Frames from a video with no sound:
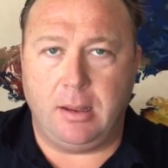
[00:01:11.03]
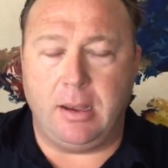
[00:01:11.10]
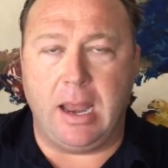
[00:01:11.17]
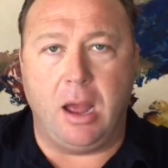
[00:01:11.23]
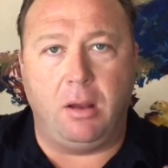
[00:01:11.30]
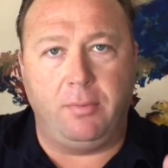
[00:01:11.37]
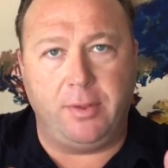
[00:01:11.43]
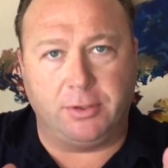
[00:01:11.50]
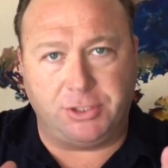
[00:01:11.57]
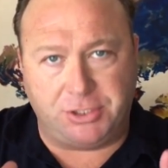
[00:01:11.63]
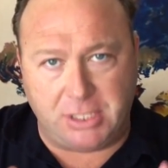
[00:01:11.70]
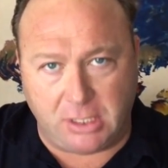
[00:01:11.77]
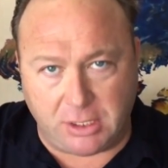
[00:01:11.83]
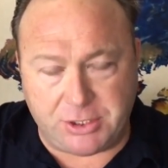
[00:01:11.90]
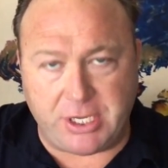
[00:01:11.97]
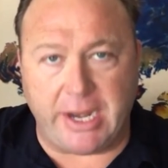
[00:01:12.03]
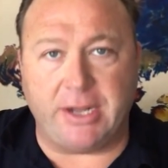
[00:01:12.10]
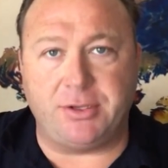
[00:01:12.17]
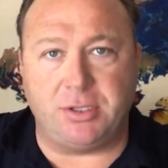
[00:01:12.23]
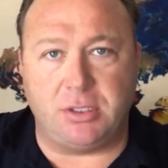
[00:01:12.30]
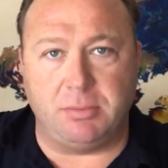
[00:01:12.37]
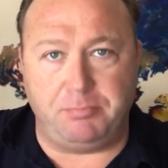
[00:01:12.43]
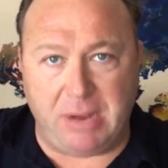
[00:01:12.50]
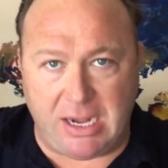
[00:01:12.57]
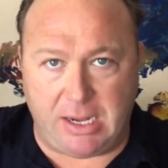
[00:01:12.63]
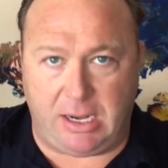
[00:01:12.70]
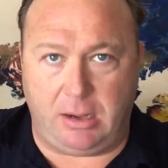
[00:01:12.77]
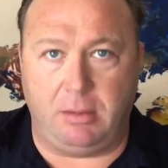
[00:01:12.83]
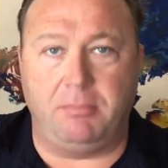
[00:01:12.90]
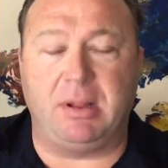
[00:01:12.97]
Now, there's still a chance to beat
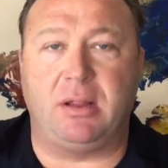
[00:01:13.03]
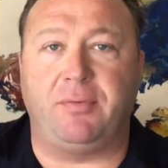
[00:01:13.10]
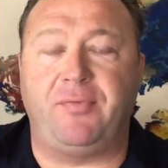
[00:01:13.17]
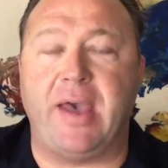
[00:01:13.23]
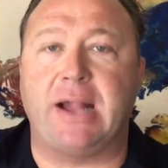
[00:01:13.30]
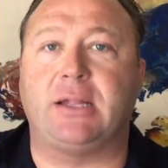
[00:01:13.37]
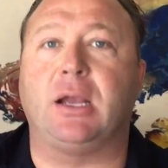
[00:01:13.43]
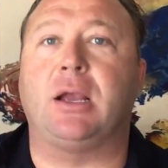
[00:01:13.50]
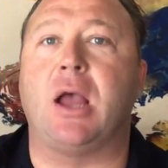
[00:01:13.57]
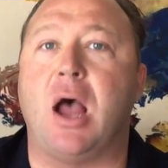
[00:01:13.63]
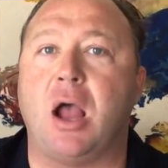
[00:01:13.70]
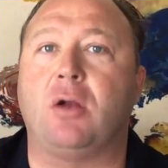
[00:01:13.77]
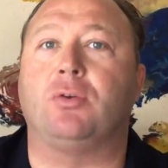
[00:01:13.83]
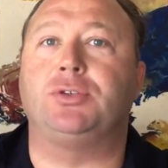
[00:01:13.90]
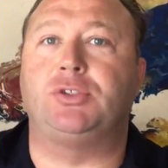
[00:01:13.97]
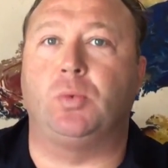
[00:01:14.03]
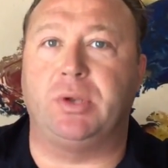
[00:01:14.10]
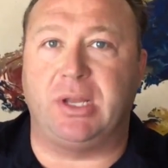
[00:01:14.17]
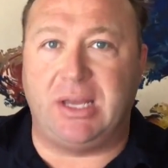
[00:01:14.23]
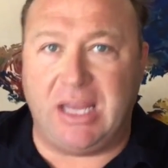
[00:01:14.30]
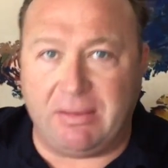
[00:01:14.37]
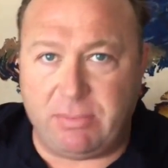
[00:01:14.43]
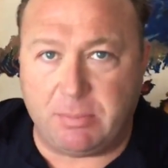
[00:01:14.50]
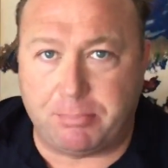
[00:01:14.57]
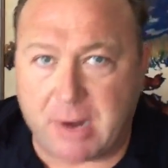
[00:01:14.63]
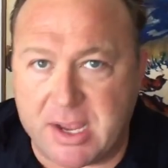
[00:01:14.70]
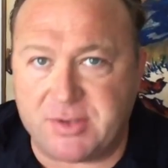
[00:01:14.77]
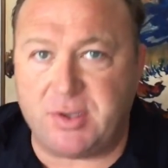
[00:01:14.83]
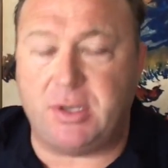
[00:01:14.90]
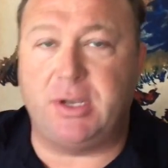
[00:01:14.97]
it, but the fact that Congress would give the
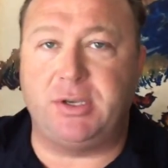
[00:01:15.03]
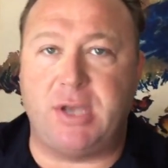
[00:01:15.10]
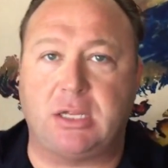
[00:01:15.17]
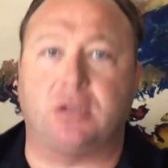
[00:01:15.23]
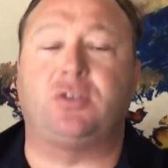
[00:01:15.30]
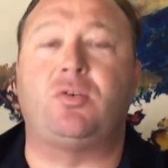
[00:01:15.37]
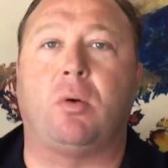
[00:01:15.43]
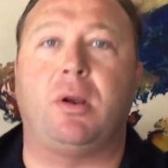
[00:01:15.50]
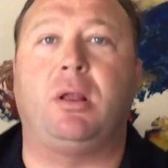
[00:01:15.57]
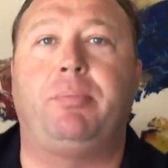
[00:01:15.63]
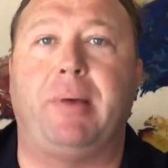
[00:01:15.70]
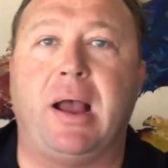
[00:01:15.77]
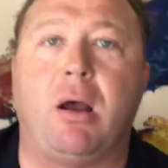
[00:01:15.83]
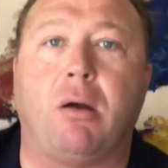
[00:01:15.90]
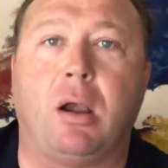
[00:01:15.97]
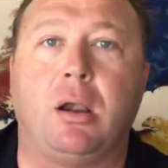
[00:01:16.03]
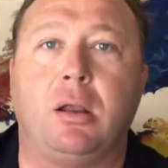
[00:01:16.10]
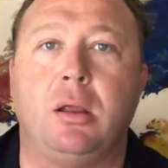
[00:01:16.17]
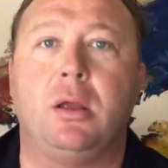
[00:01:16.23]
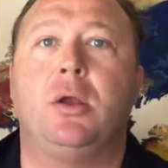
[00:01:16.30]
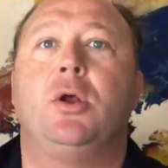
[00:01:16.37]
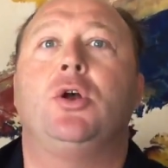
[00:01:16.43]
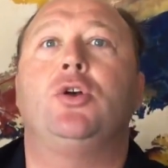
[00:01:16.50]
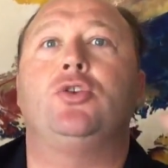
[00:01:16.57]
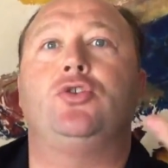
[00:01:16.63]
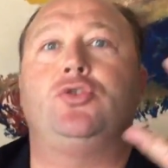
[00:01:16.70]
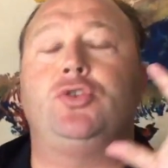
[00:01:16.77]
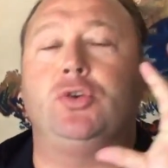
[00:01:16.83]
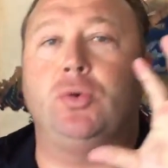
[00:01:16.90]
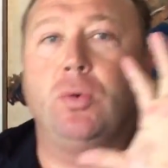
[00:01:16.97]
president dictatorial power
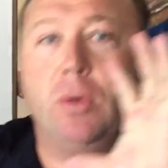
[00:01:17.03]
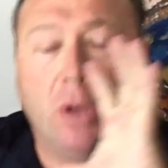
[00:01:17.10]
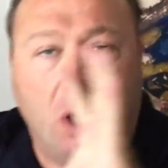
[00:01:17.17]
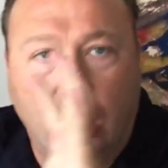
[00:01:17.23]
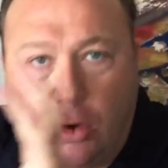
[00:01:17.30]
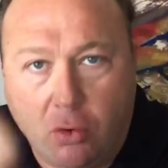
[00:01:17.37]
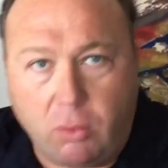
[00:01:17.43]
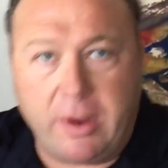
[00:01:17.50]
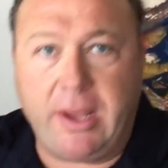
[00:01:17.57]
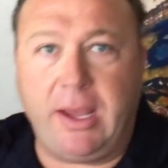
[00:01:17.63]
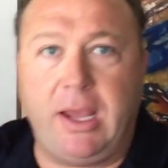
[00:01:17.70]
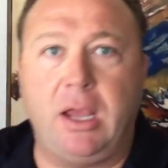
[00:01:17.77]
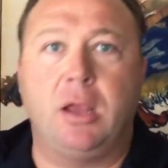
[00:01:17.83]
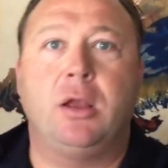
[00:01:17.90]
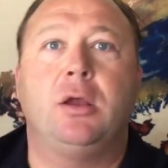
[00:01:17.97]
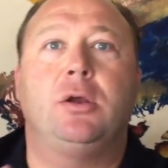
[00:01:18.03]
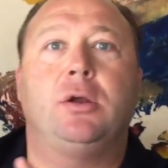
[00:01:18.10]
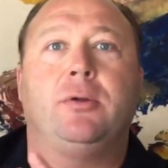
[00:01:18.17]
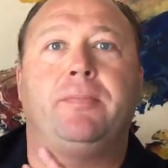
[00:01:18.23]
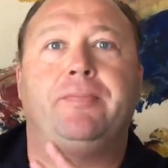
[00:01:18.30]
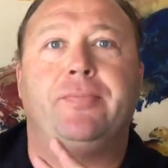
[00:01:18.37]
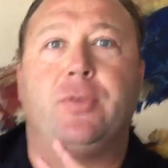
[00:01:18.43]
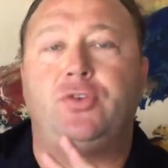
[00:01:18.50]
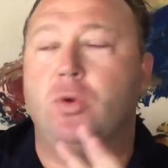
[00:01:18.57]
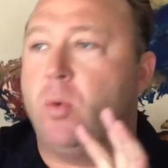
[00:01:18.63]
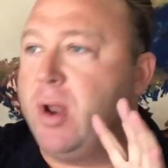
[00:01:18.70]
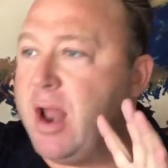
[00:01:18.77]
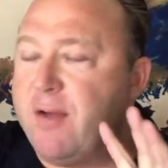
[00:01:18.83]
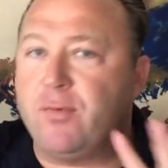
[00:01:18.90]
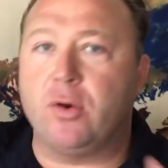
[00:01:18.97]
to agree to
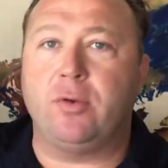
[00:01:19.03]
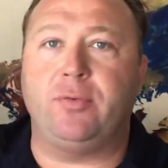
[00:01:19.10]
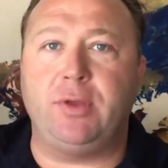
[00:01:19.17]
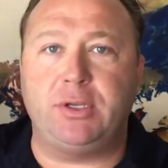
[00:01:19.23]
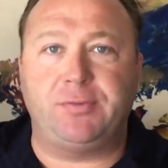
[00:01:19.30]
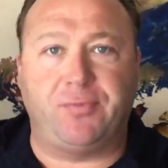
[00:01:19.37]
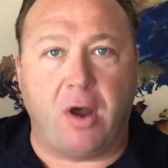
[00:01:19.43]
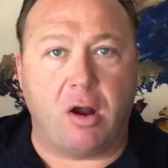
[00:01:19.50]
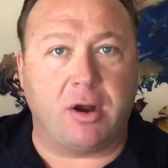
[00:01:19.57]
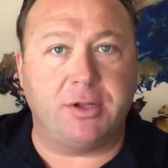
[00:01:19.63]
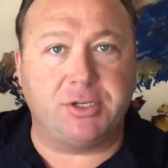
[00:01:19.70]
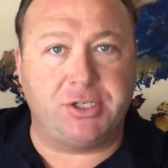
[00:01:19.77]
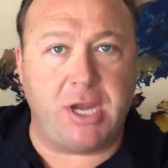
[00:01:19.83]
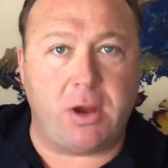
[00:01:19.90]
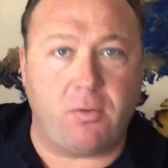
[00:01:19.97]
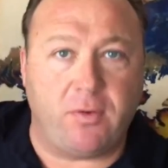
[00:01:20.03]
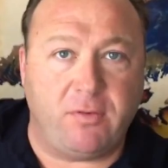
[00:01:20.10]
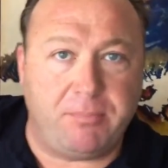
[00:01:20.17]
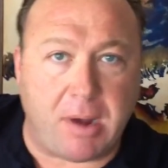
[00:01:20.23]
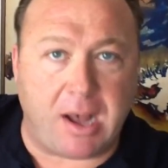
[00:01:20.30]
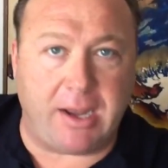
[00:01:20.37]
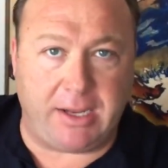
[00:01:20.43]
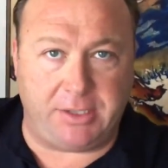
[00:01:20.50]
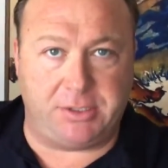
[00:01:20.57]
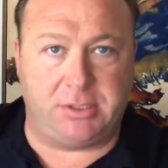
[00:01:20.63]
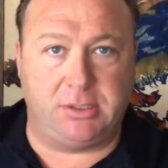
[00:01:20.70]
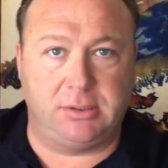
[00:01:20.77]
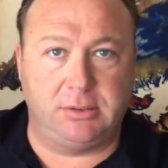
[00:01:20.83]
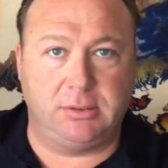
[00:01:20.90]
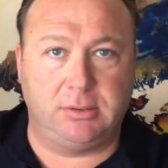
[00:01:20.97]
whatever these foreign secretive bodies